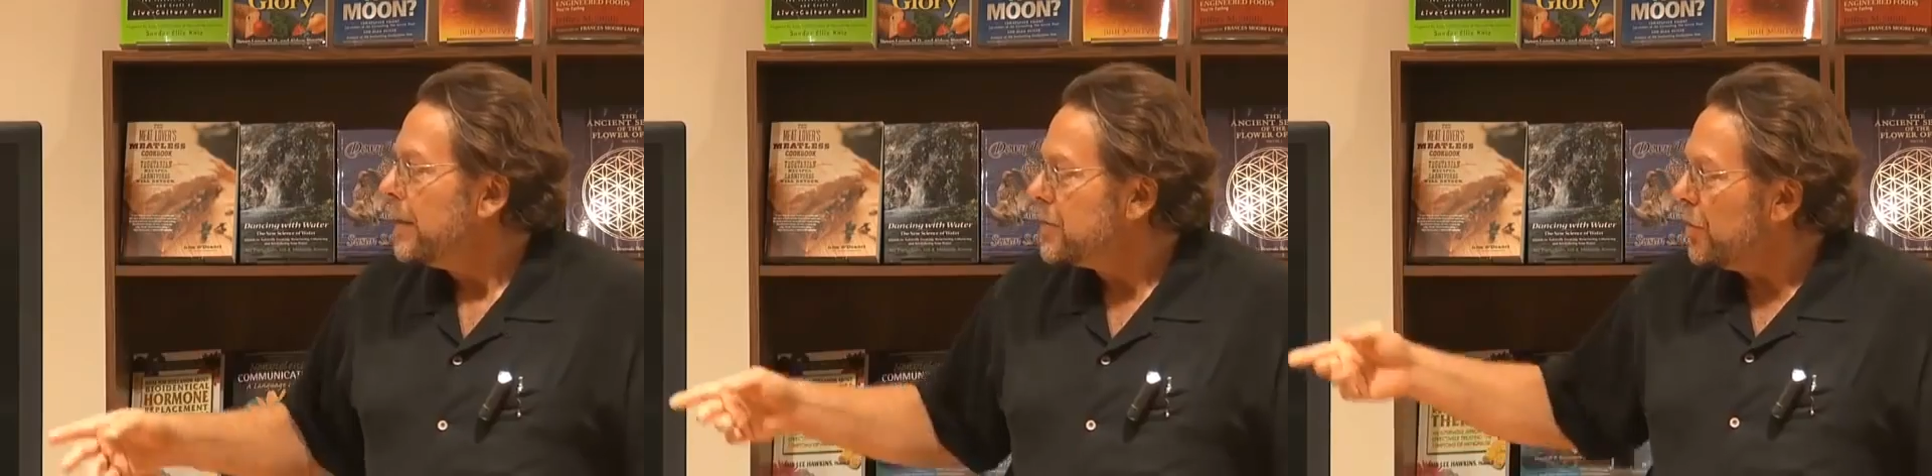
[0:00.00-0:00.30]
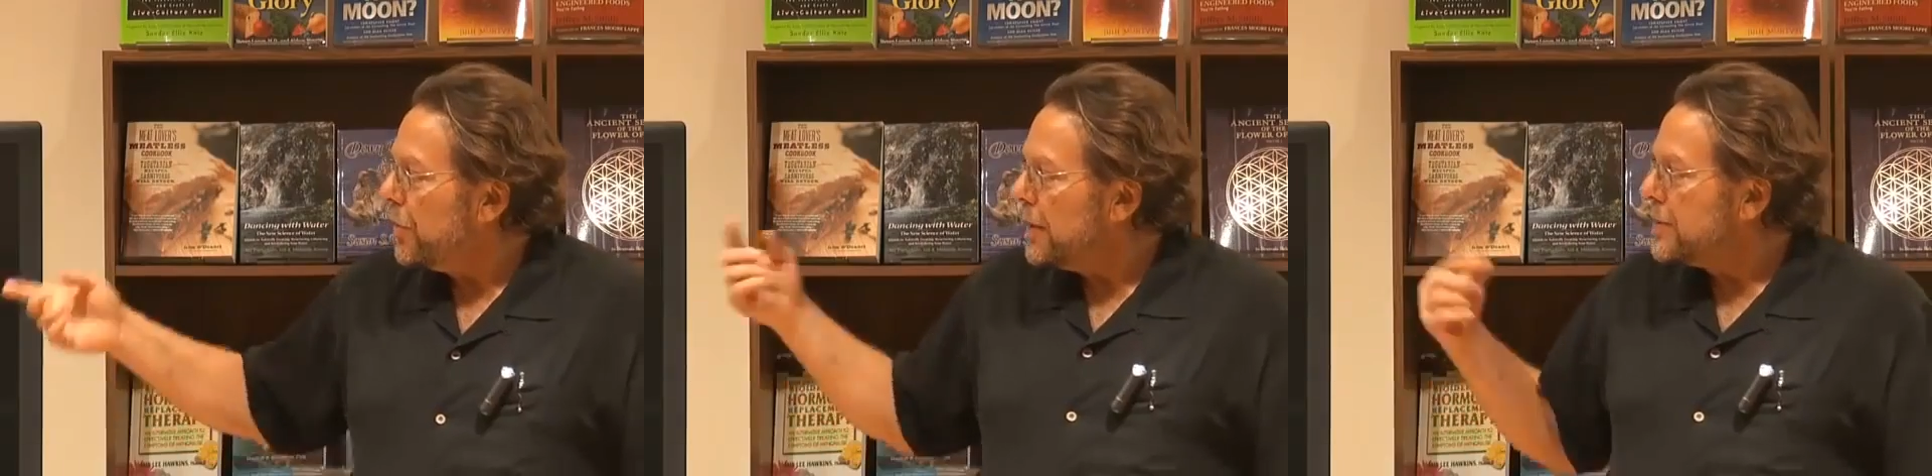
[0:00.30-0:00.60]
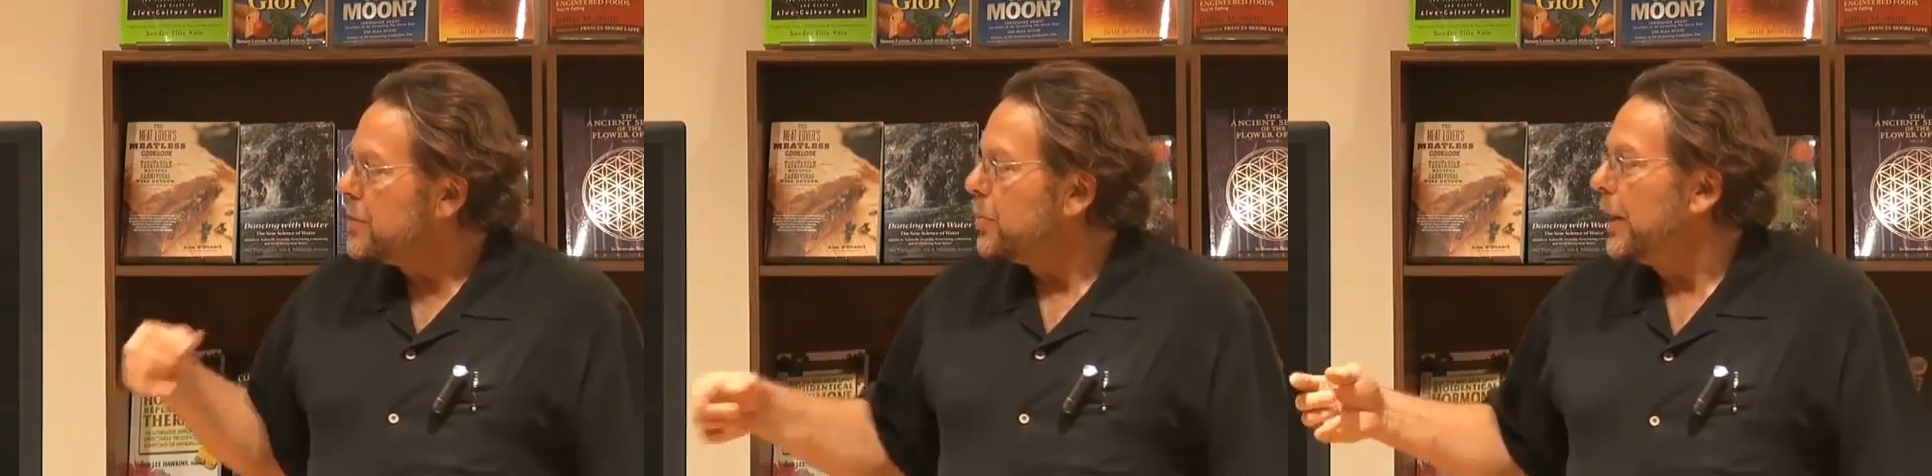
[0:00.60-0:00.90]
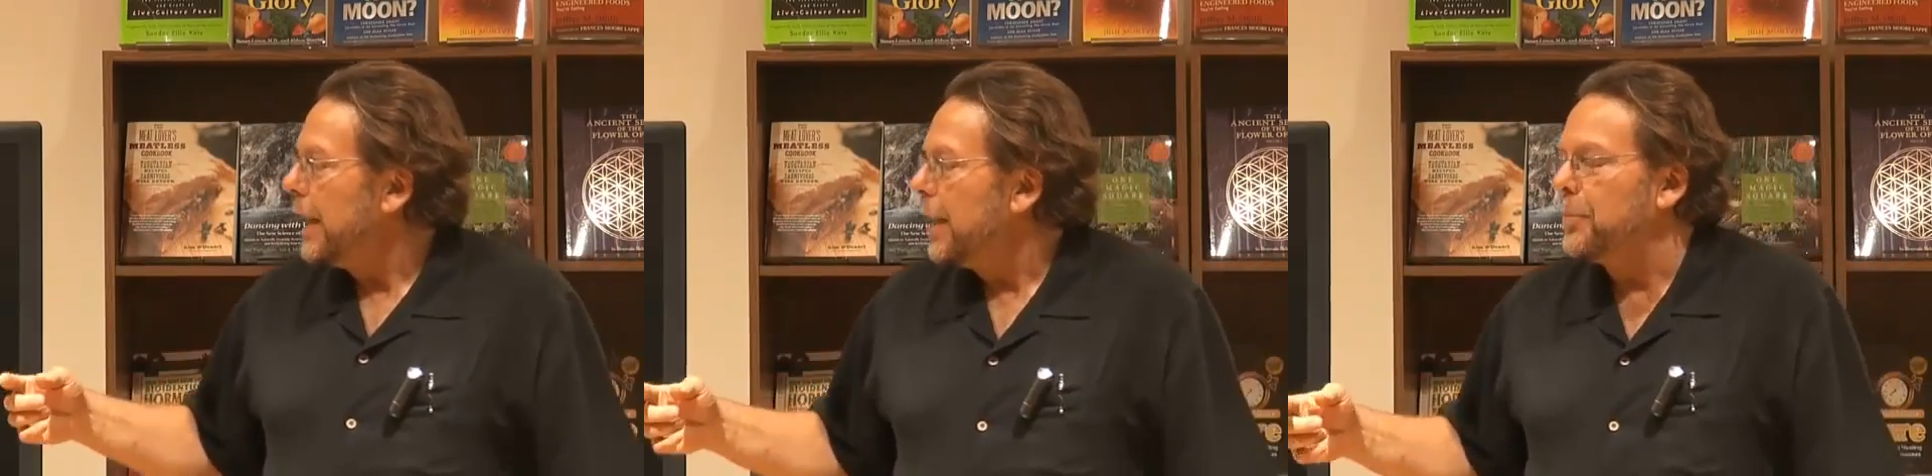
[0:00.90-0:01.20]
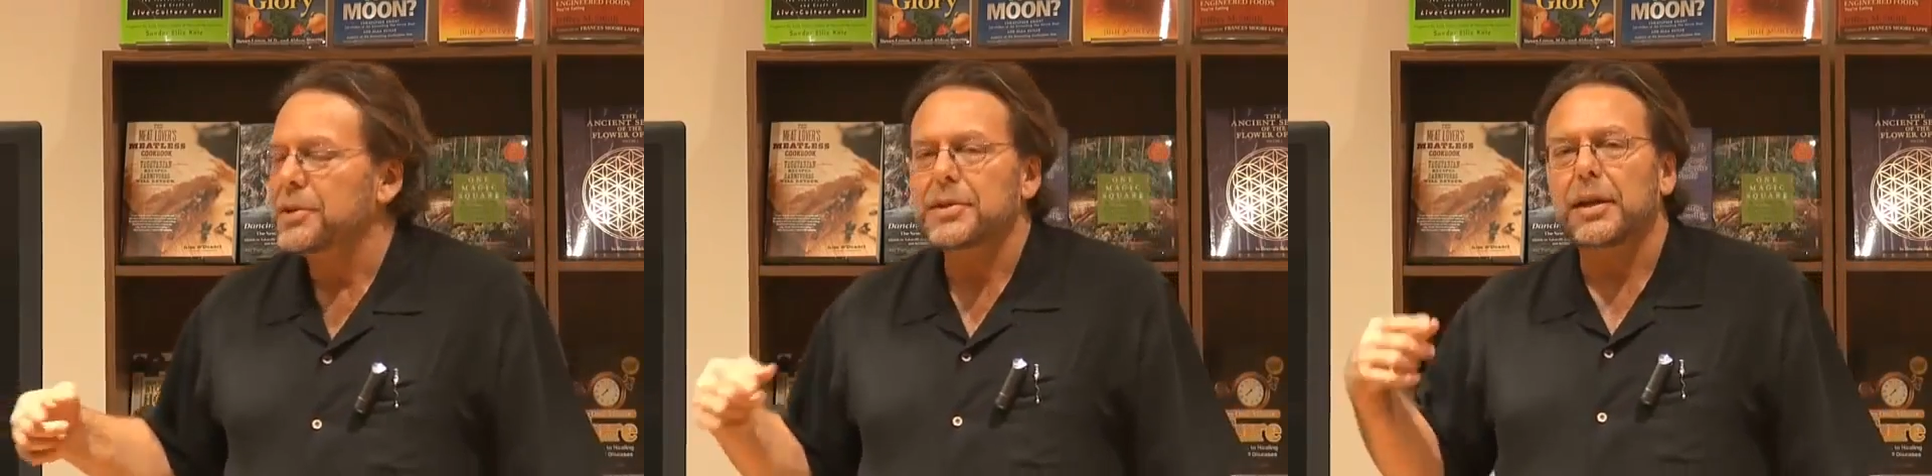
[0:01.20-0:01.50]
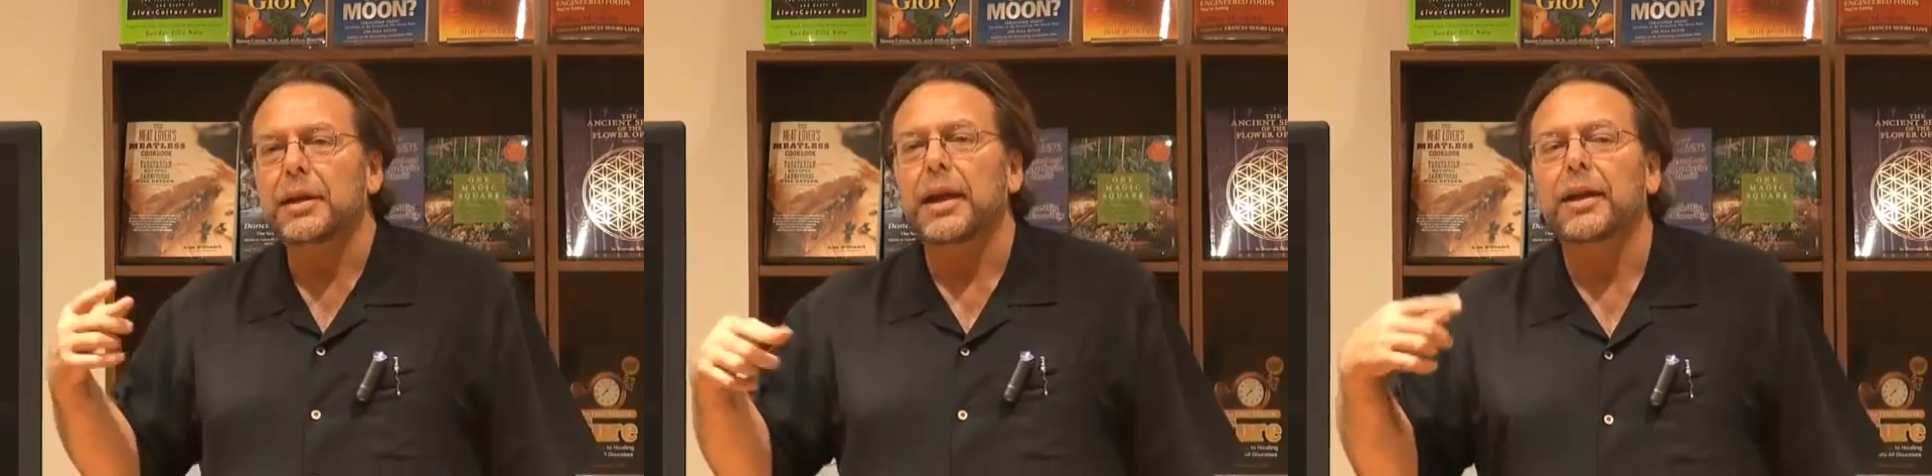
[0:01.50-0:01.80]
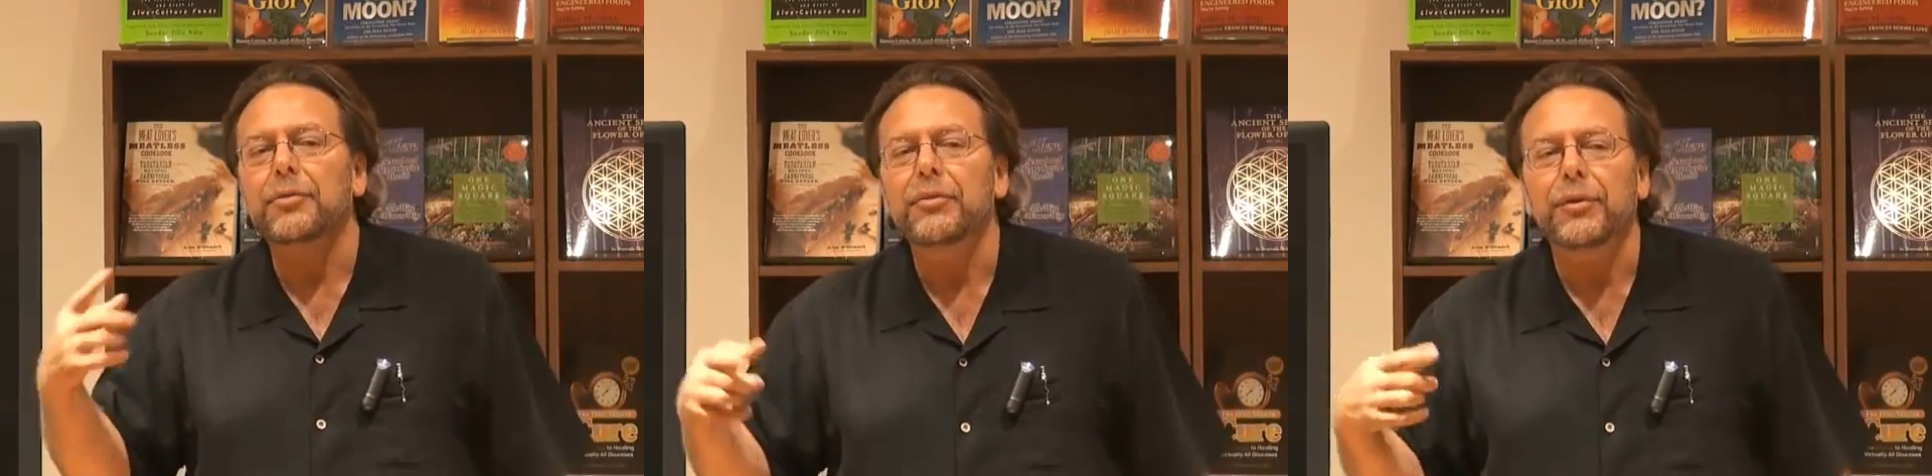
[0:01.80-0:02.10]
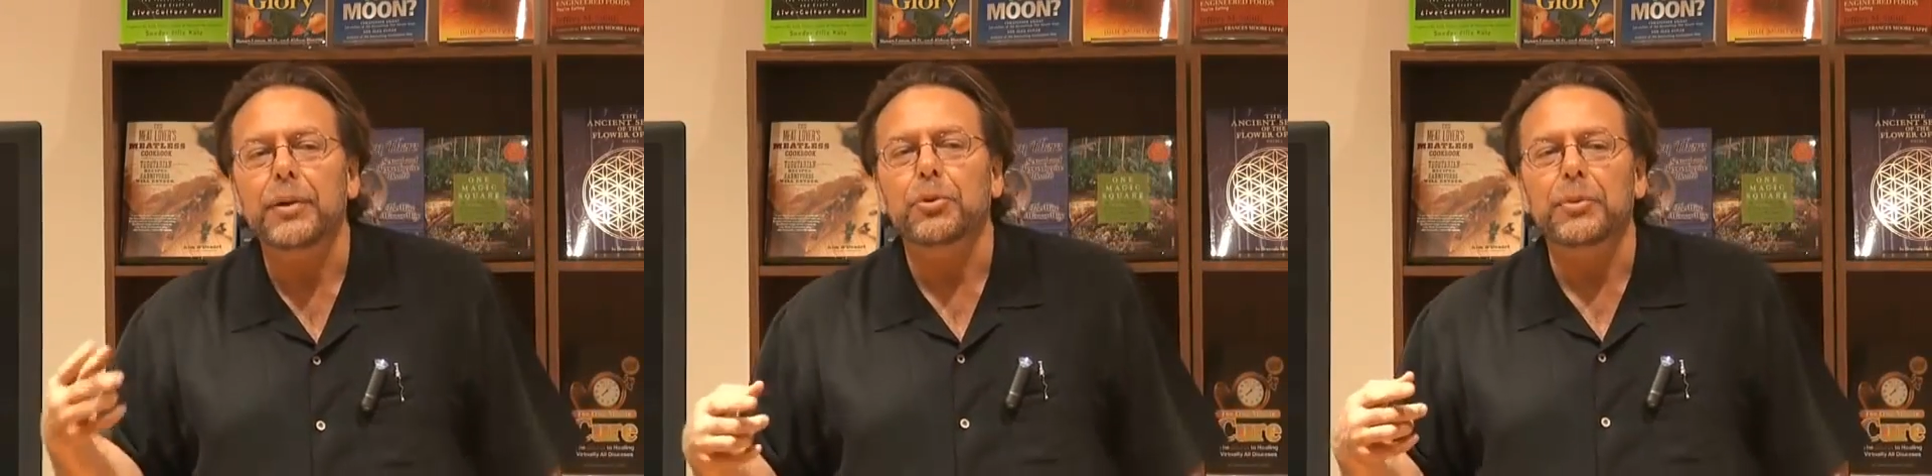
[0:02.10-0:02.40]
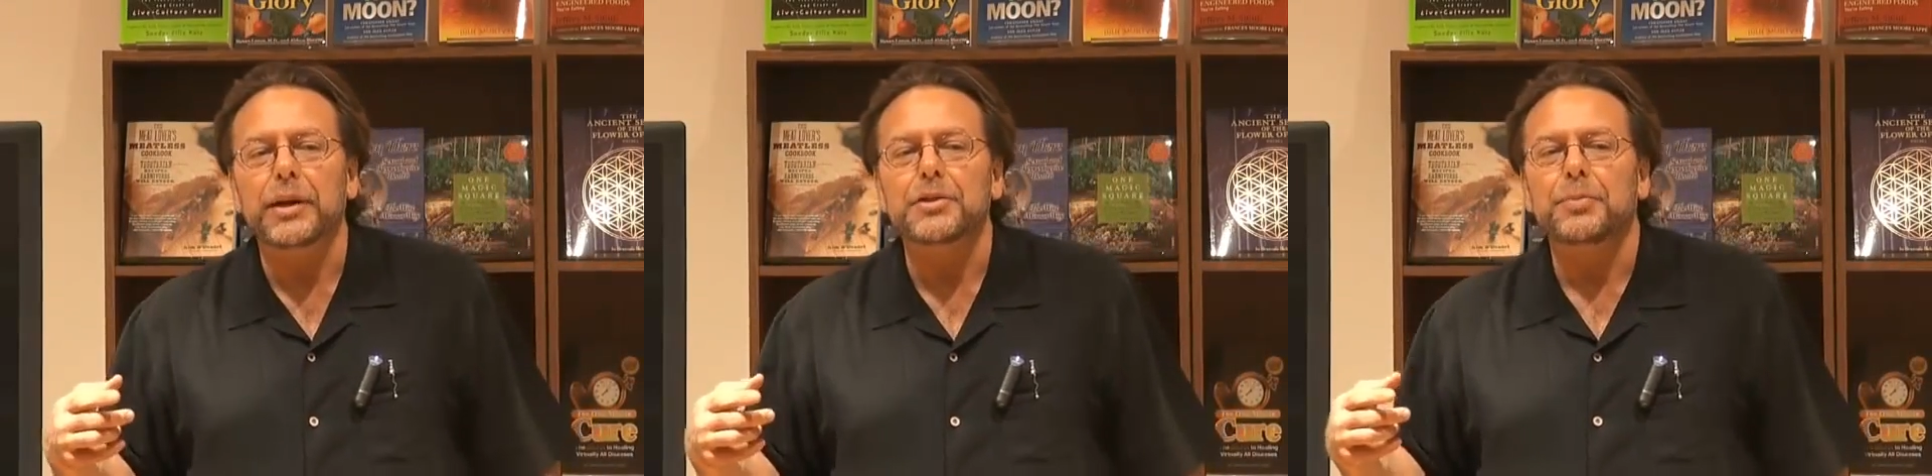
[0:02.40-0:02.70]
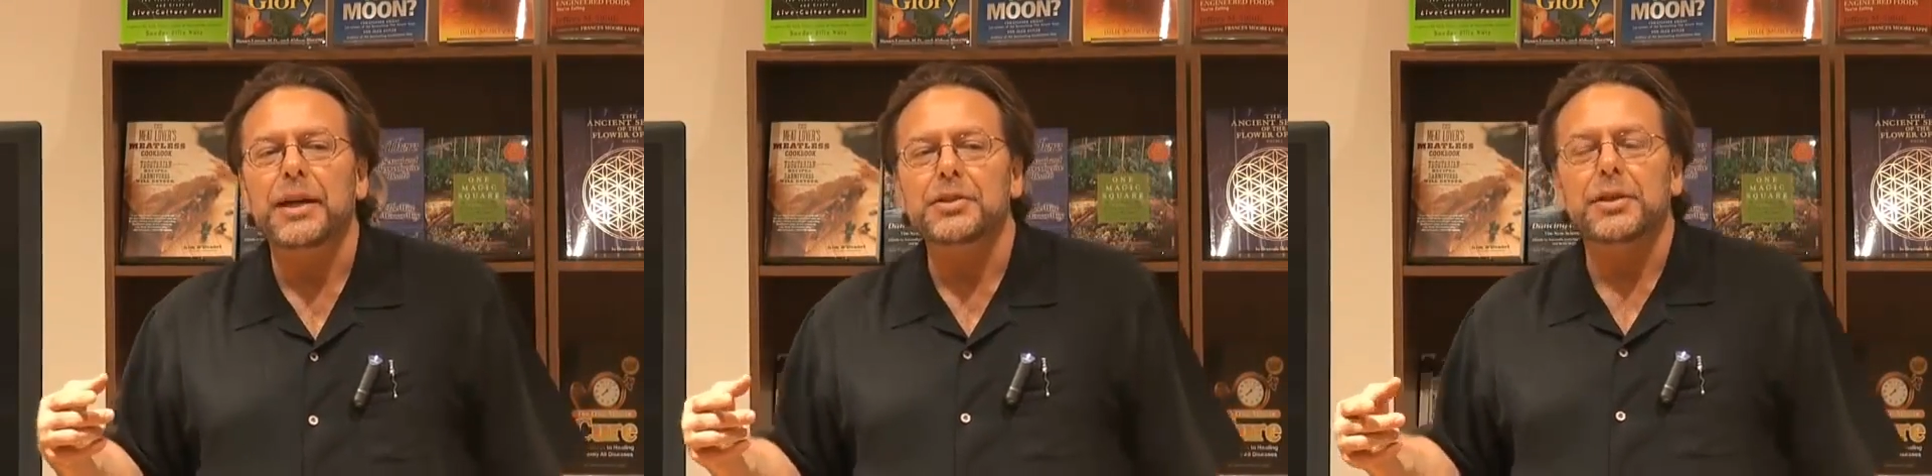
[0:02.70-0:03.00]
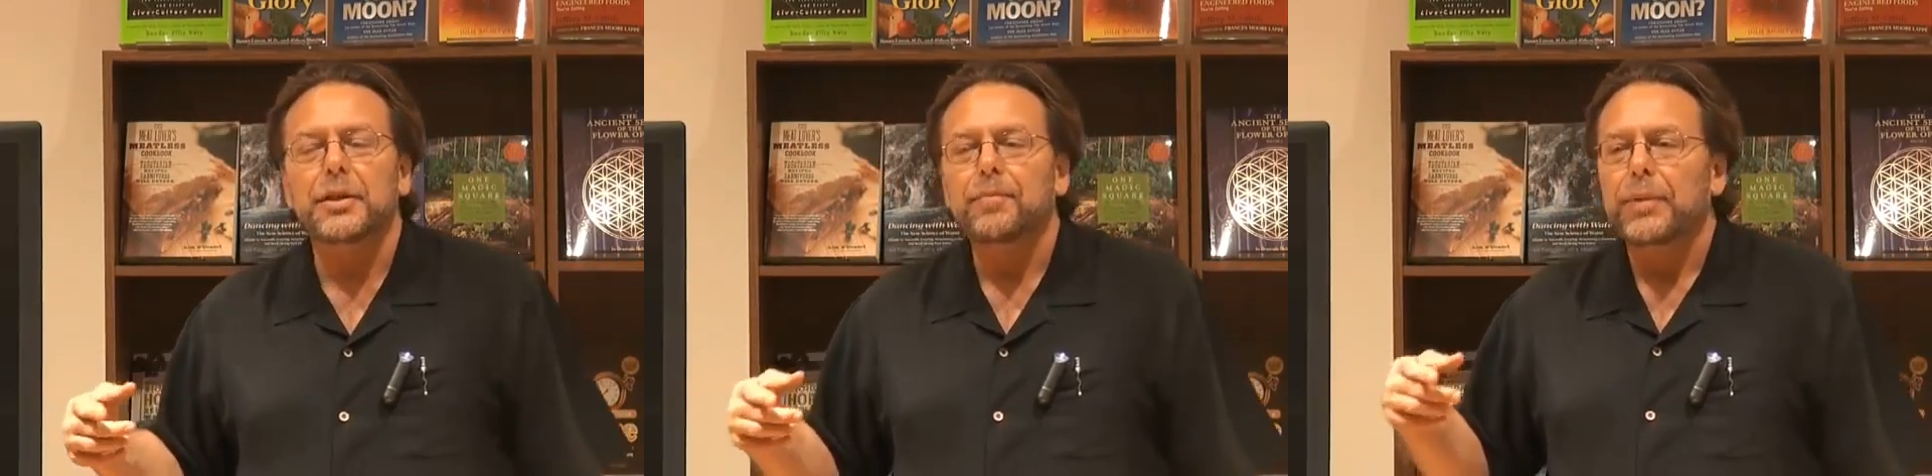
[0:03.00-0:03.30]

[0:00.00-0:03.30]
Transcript: So this is what happens in every fibromyalgia patient.